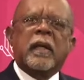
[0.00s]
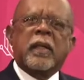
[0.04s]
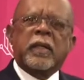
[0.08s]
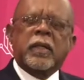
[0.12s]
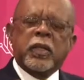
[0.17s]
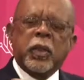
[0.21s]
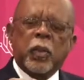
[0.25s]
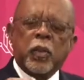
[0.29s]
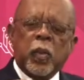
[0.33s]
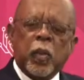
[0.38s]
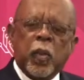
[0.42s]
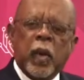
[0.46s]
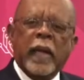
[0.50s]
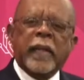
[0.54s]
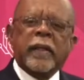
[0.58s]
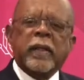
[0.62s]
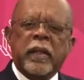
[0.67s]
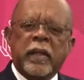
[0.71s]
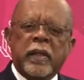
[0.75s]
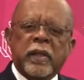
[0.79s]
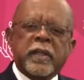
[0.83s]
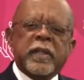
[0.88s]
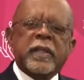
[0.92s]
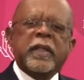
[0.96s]
to what
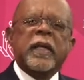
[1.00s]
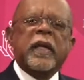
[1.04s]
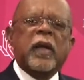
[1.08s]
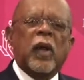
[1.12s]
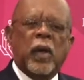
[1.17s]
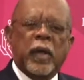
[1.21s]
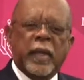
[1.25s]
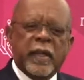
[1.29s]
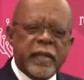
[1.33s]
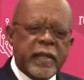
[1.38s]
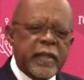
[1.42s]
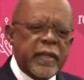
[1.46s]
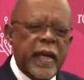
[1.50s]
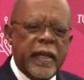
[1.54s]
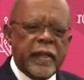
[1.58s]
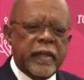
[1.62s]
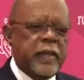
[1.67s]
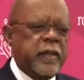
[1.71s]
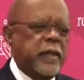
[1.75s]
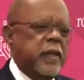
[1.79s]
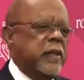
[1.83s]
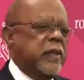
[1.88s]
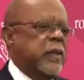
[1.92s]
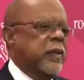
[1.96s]
you see on a
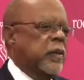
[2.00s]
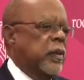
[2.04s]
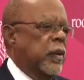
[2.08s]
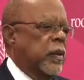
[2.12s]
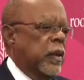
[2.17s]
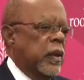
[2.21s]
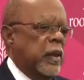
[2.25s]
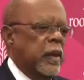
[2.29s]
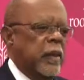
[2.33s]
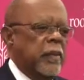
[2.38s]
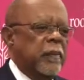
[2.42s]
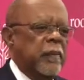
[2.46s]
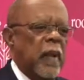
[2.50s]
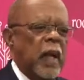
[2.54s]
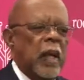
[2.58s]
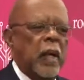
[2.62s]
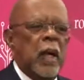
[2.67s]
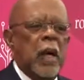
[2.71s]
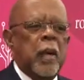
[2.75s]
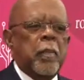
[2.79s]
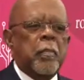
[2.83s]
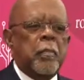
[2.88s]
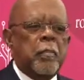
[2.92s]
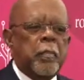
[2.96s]
census or
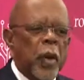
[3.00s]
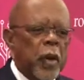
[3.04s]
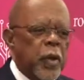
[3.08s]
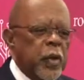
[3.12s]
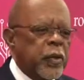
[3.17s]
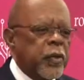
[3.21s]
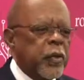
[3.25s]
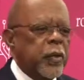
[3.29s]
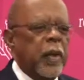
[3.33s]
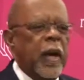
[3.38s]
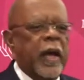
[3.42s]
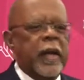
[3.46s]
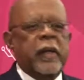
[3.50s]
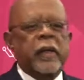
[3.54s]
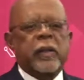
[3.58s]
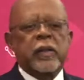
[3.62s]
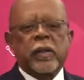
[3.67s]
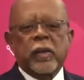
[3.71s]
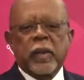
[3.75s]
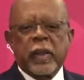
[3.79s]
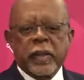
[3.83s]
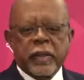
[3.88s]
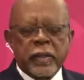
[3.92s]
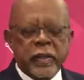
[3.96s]
a birth record
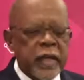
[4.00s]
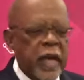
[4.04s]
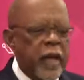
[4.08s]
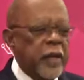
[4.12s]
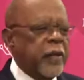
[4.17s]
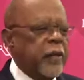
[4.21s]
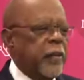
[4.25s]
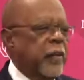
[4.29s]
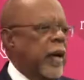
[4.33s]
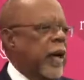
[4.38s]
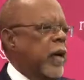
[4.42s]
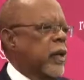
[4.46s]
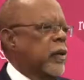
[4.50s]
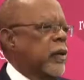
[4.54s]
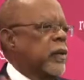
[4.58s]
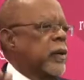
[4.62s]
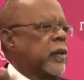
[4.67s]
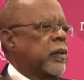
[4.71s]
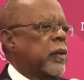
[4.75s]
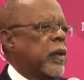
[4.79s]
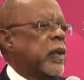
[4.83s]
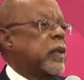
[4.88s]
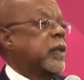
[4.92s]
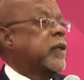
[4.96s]
or a death record
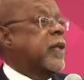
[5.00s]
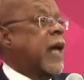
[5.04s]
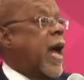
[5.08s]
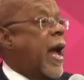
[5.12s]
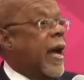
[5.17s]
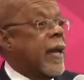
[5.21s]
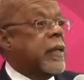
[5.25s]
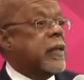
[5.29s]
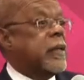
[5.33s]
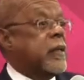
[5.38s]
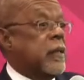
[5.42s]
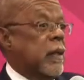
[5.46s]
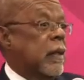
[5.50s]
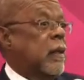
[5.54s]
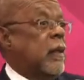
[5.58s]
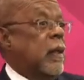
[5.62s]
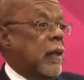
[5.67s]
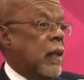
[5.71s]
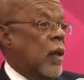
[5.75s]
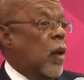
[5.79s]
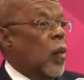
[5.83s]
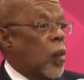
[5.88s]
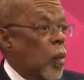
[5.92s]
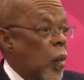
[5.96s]
or a tax
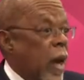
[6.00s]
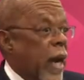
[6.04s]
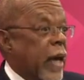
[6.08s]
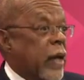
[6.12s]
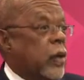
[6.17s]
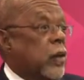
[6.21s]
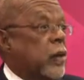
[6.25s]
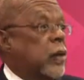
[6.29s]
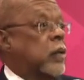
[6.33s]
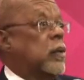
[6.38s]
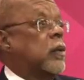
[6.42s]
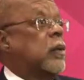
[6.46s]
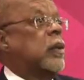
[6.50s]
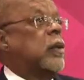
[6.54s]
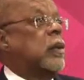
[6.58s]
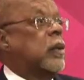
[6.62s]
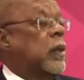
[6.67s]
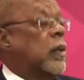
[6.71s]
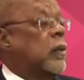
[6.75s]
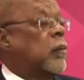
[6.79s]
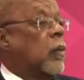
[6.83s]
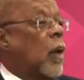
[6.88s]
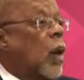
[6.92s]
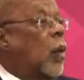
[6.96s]
record
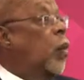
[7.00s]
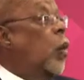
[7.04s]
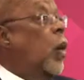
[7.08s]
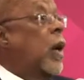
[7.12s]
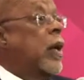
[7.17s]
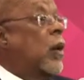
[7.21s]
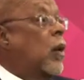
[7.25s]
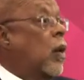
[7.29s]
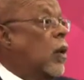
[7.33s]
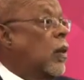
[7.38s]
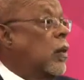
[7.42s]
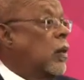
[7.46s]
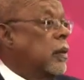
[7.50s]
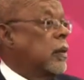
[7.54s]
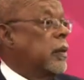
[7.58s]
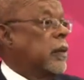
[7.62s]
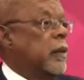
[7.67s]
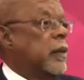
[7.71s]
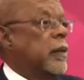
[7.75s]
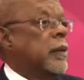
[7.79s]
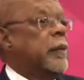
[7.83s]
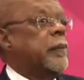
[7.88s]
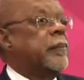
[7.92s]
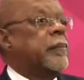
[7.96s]
or a will.
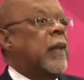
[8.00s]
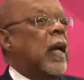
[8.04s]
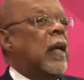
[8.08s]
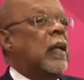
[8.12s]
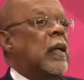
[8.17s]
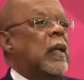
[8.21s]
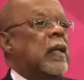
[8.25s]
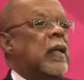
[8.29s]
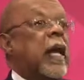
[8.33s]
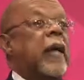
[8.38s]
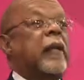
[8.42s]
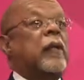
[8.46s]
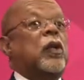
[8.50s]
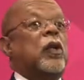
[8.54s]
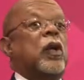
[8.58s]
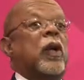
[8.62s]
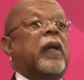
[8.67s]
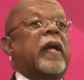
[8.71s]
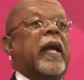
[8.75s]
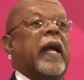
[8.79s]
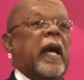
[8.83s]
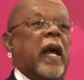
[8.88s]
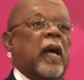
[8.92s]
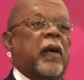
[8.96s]
And
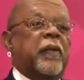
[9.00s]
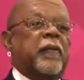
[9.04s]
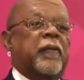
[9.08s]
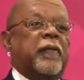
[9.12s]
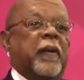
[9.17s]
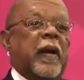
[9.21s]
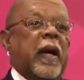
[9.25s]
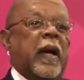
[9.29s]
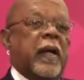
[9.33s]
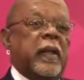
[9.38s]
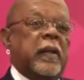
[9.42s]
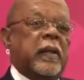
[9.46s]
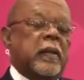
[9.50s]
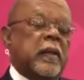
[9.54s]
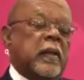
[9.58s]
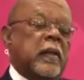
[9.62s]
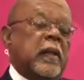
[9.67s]
learning how to find